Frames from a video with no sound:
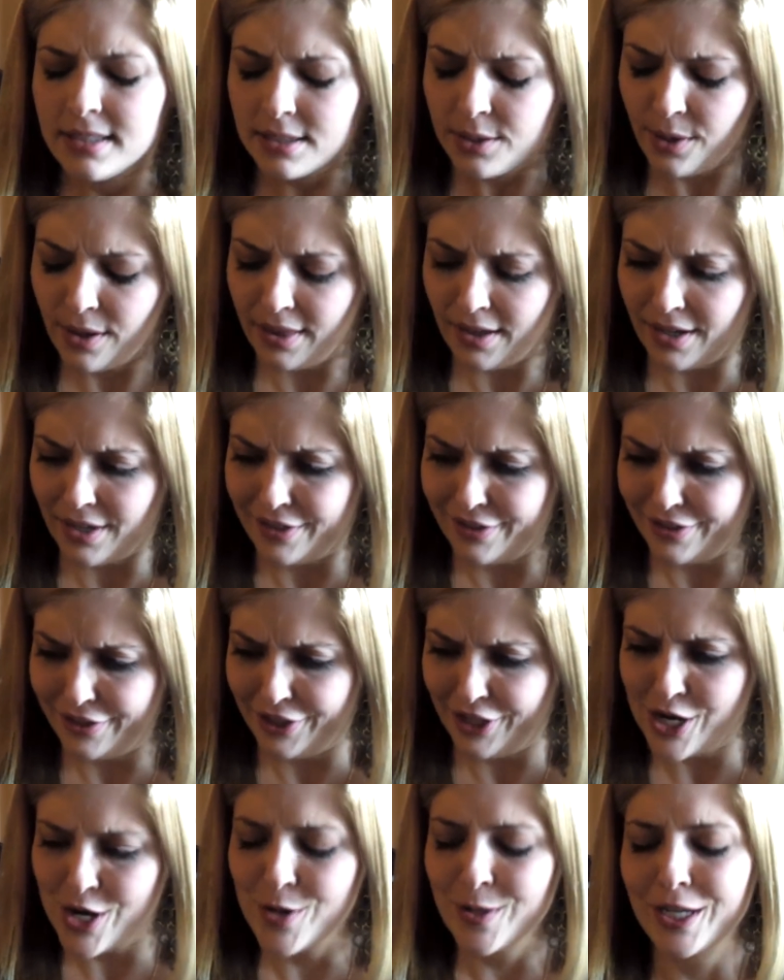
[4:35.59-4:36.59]
so I
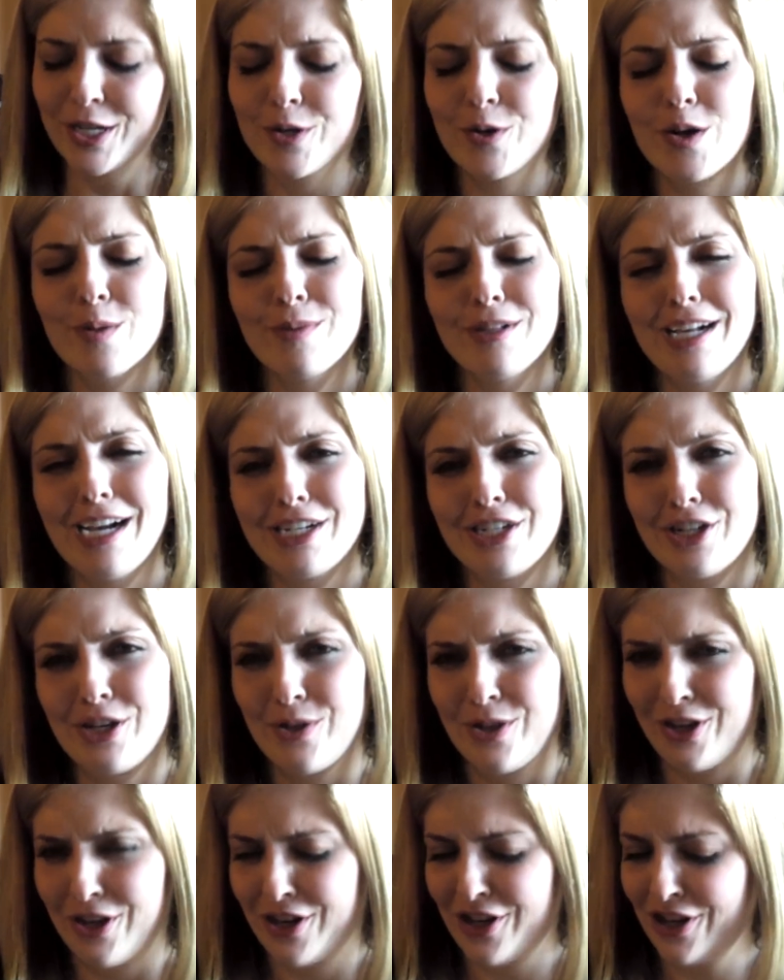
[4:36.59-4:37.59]
thought, you know, like a normal actor,
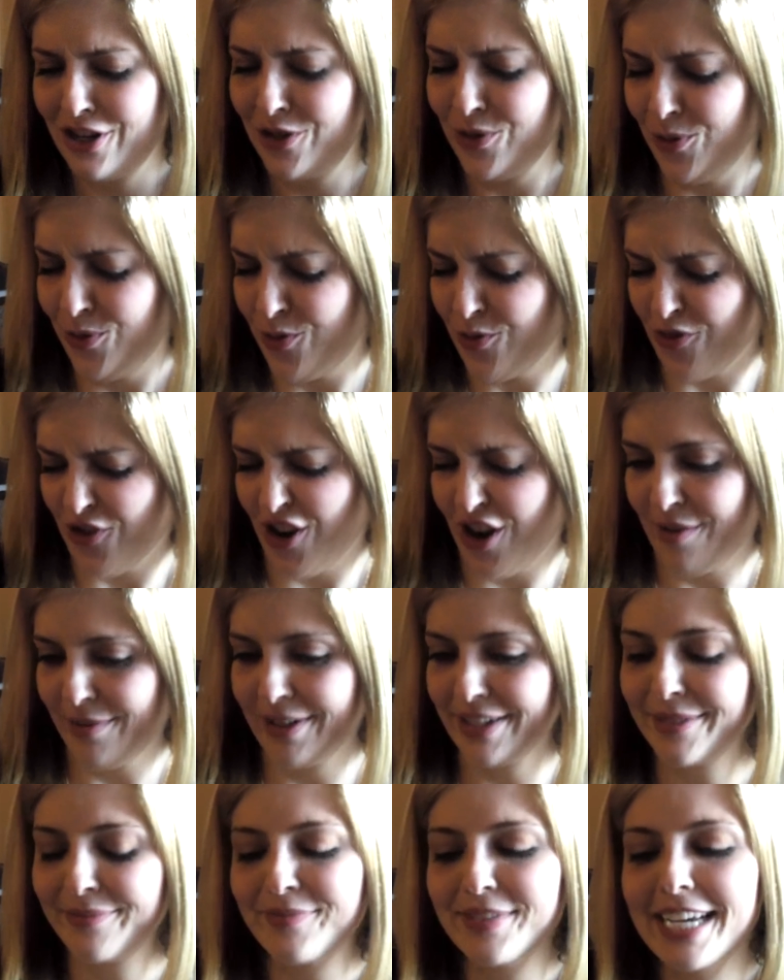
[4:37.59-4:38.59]
you think you're gonna do
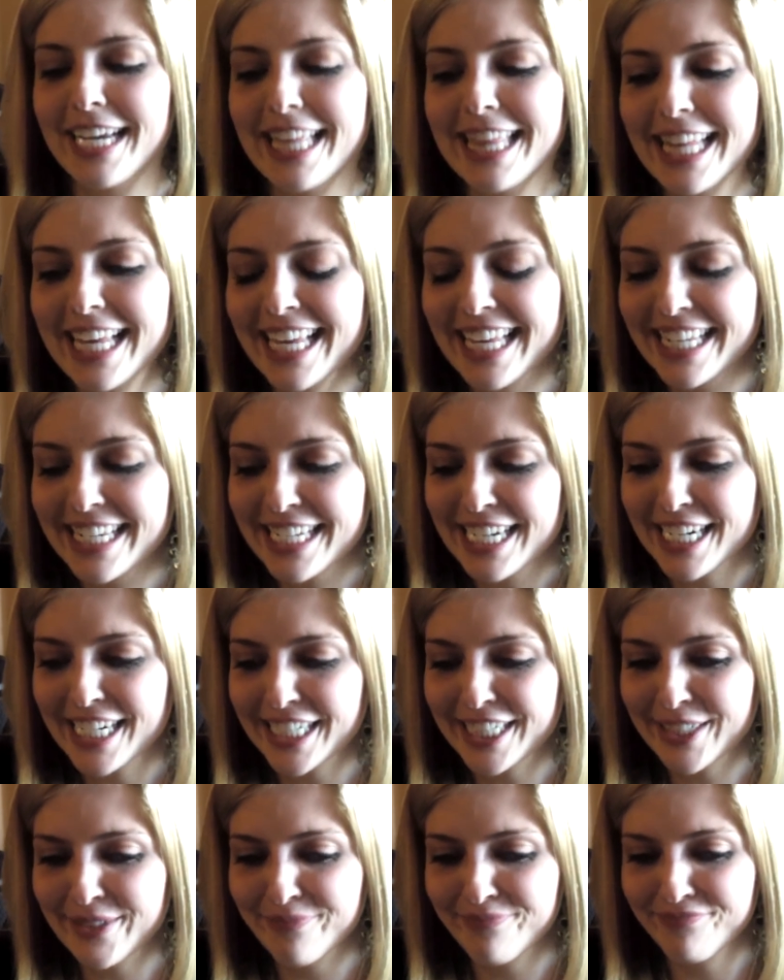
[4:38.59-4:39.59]
drama. Uh -huh. And then
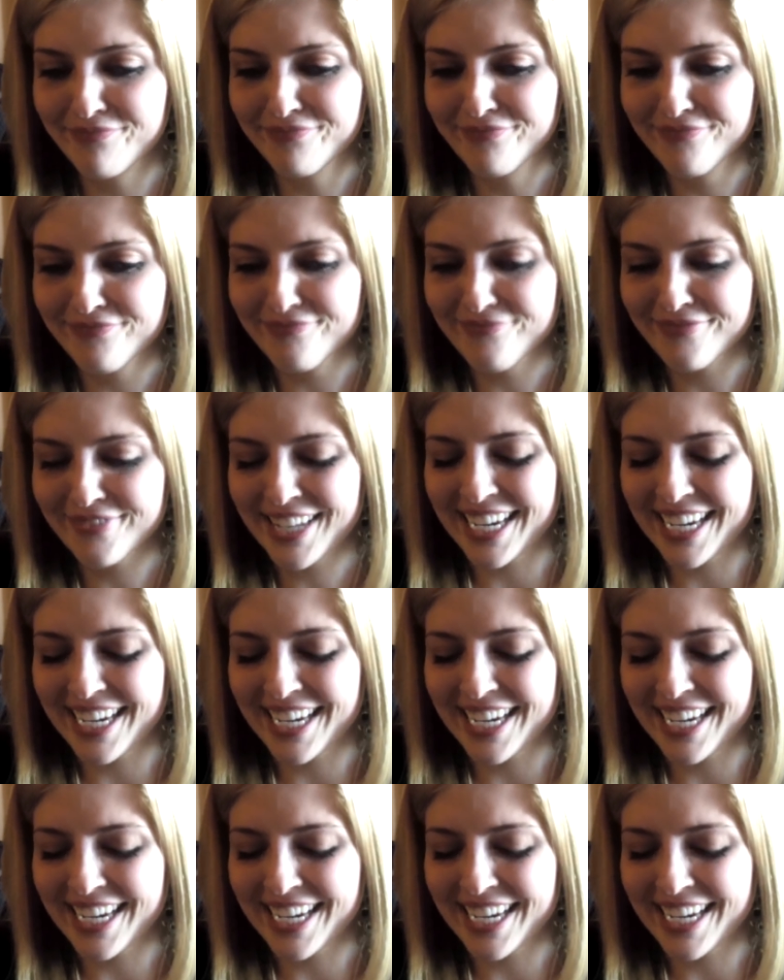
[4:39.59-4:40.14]
um,